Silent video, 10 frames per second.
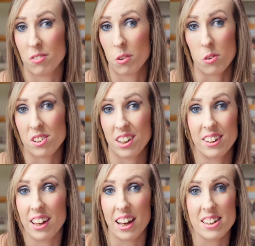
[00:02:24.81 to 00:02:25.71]
14
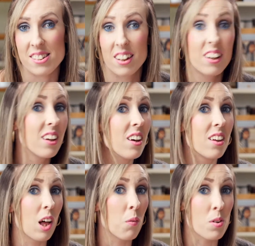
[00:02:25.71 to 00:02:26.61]
days.
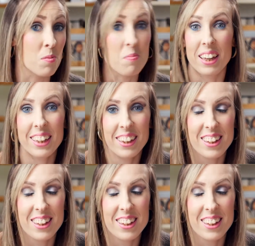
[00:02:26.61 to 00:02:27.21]
That wasn't me,